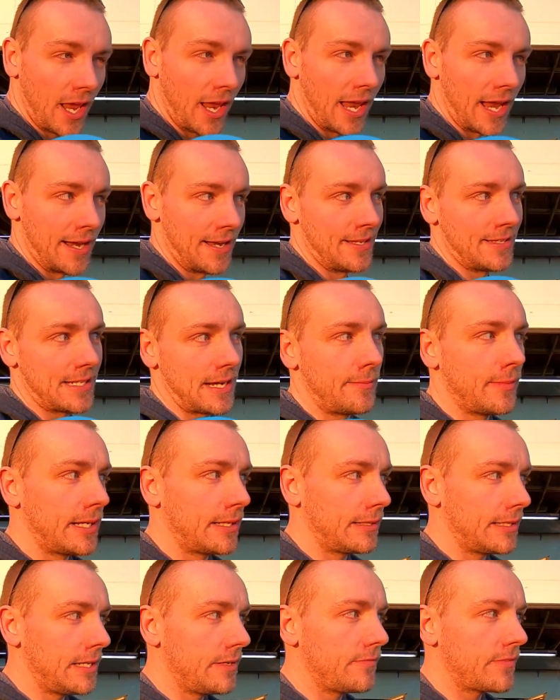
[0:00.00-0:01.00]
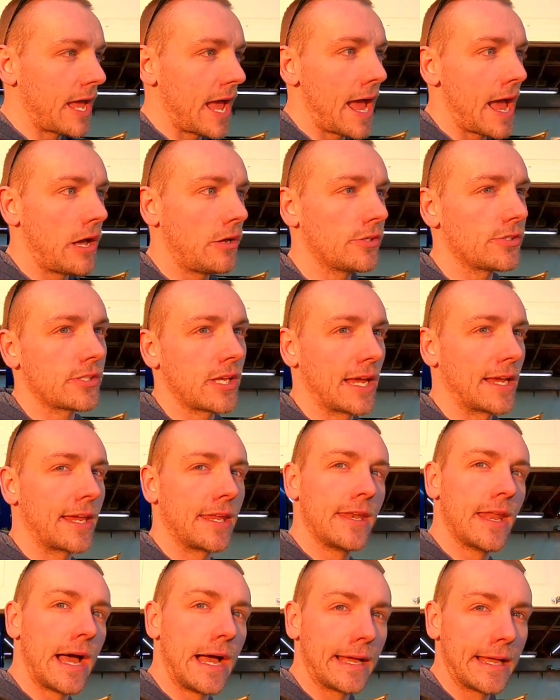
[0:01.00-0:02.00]
anytime I leave the house, I
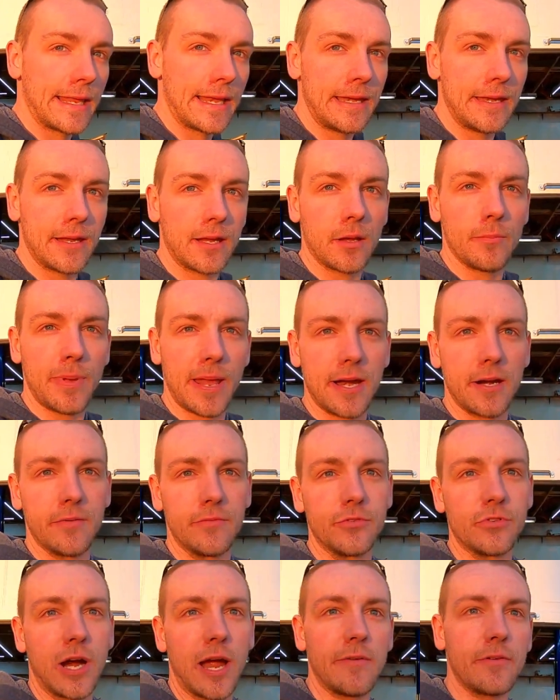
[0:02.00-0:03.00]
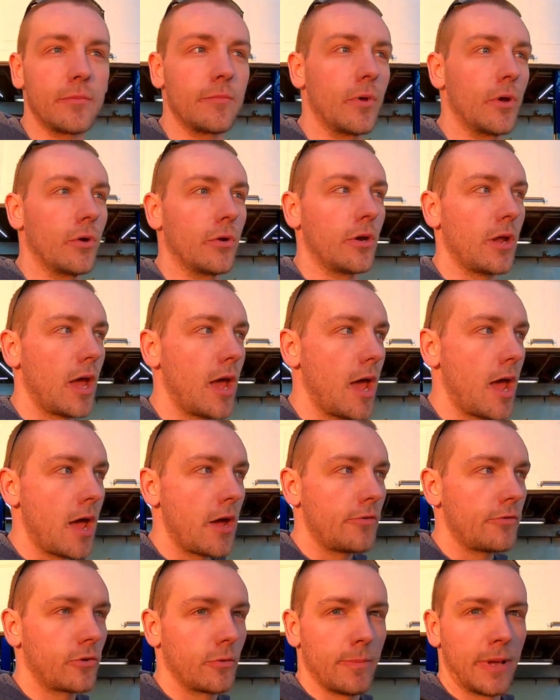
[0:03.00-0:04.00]
cannot get into competitive driving mode
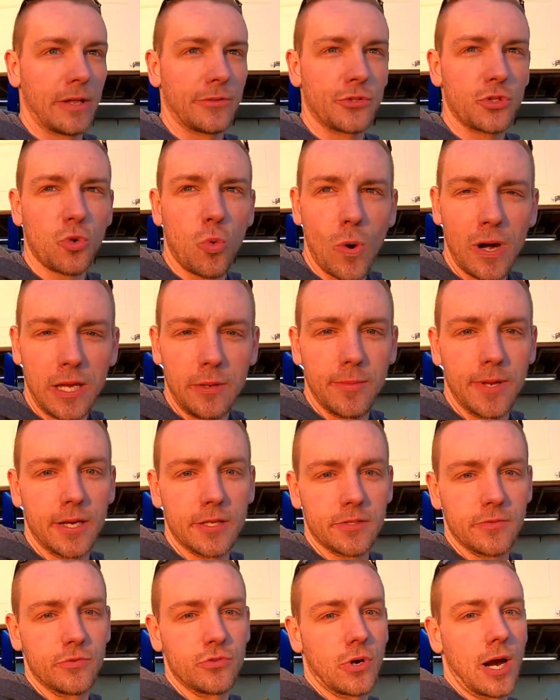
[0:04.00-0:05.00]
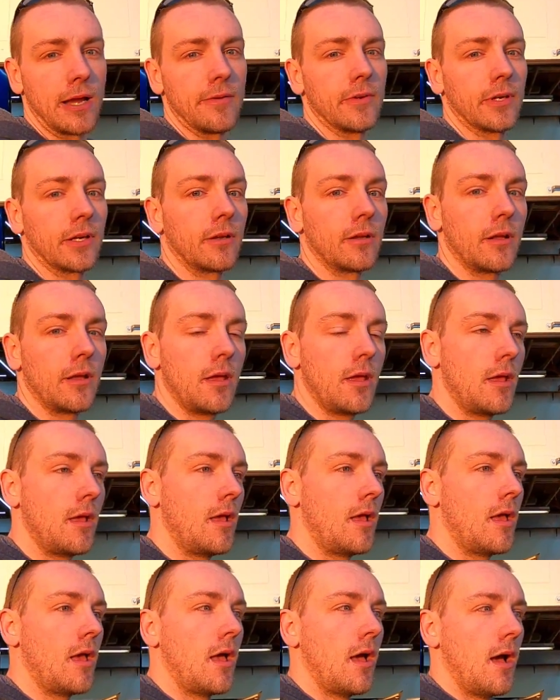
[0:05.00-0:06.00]
for about 20 minutes of driving.
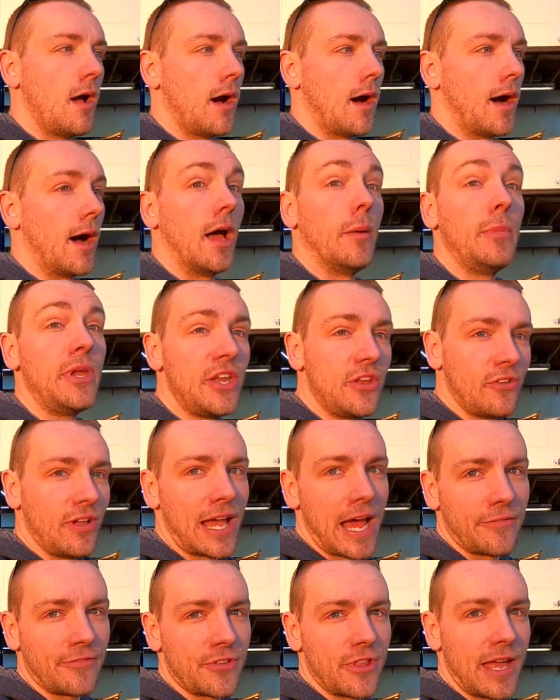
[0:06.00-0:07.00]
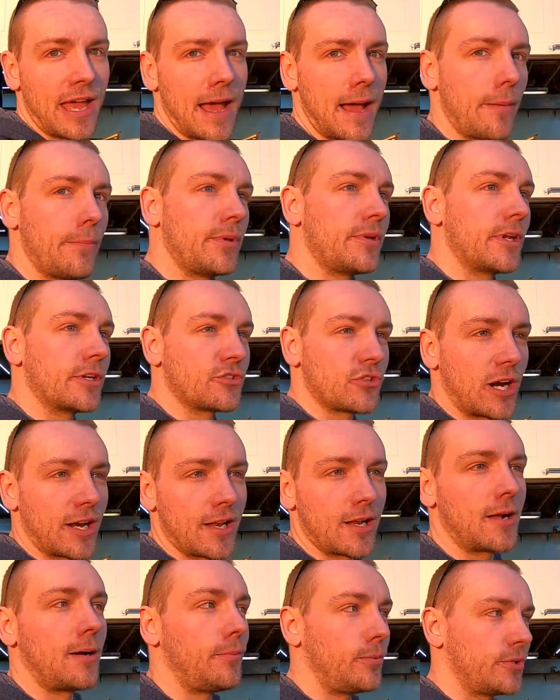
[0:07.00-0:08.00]
Immediately after that happened, I tried it a
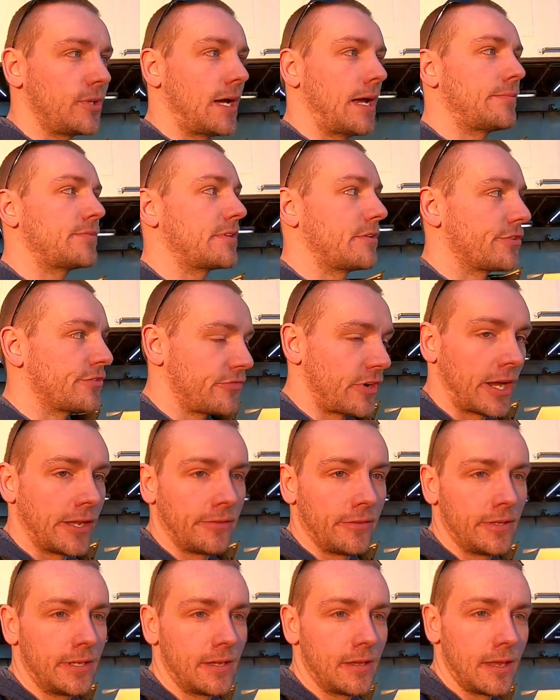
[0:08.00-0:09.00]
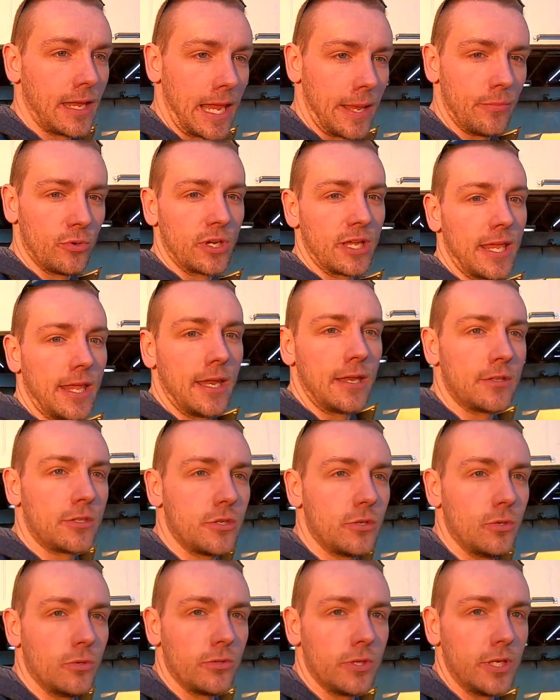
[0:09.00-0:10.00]
couple times and I was finally able to get
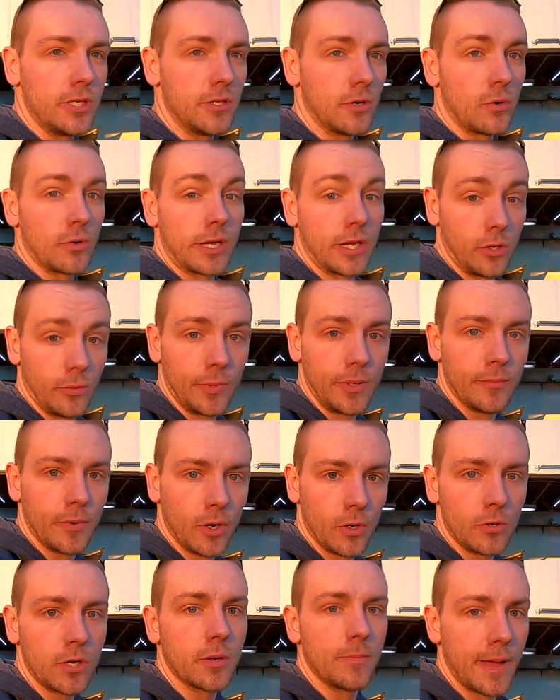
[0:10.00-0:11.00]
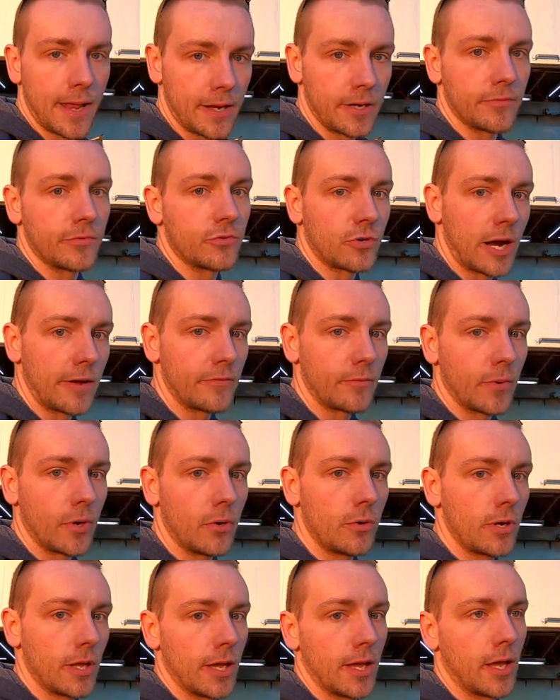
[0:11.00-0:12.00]
into the don't kill me mode, competitive driving mode,
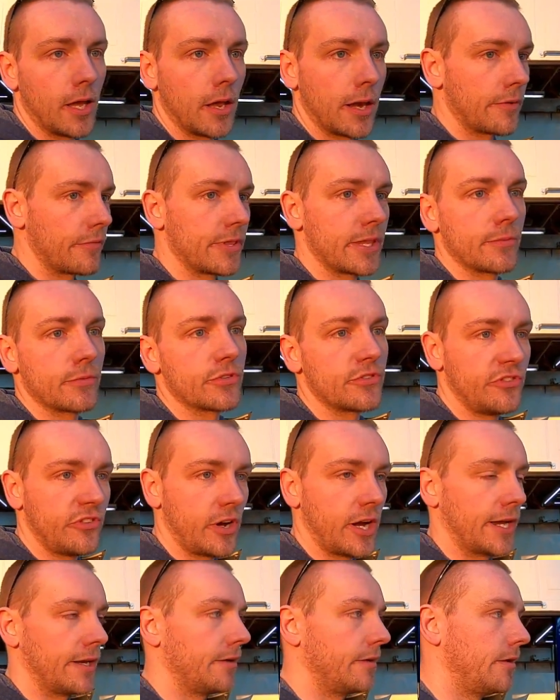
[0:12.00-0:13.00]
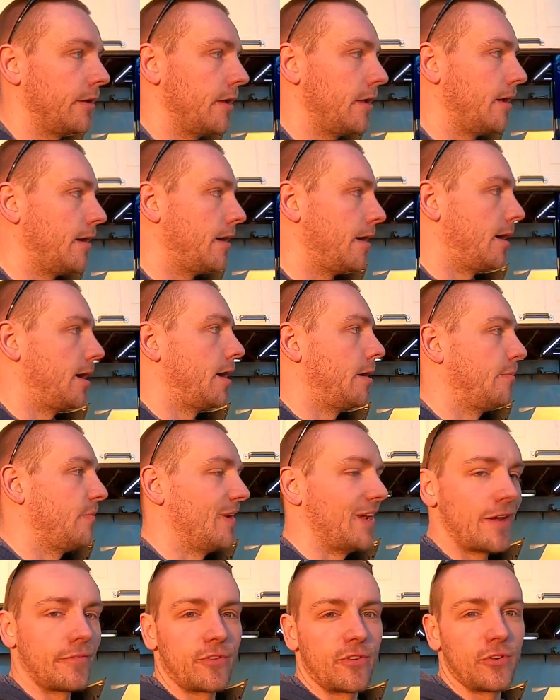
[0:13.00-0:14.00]
and everything was fine. It
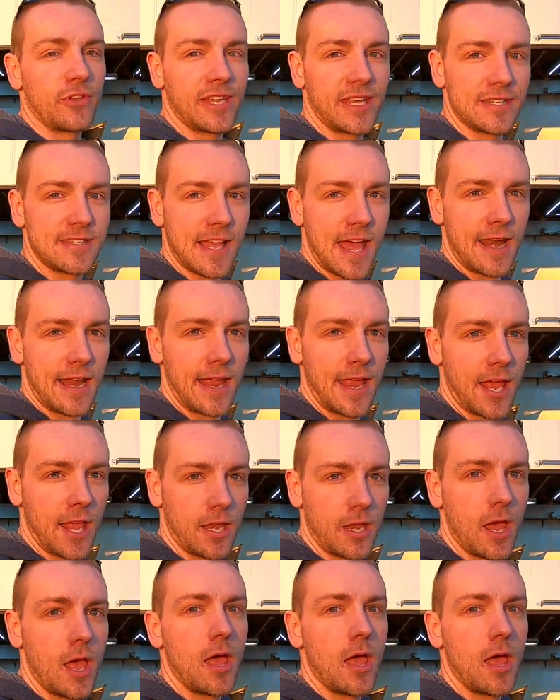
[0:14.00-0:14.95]
never really gets out of hand,